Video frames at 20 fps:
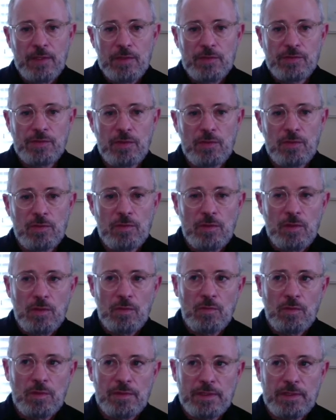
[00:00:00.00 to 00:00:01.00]
So
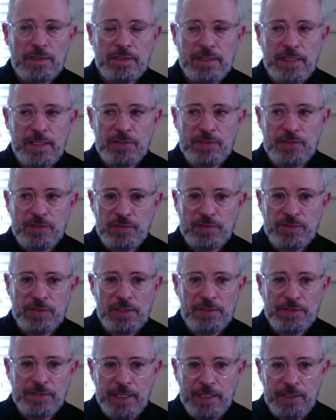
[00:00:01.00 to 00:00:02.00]
when the T H two side
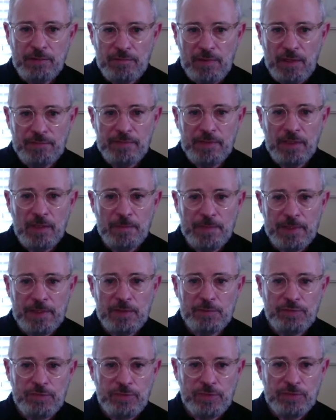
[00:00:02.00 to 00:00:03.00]
is getting revved up,
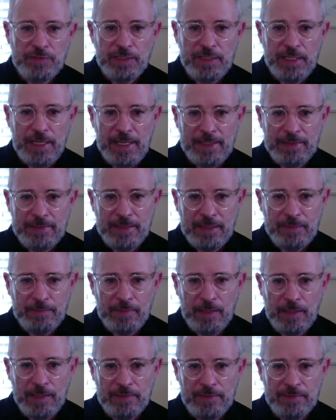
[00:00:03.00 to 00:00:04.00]
it's producing
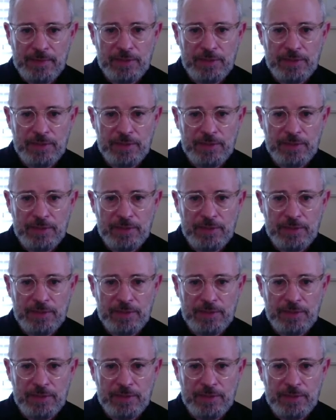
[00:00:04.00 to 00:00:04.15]
antibodies, and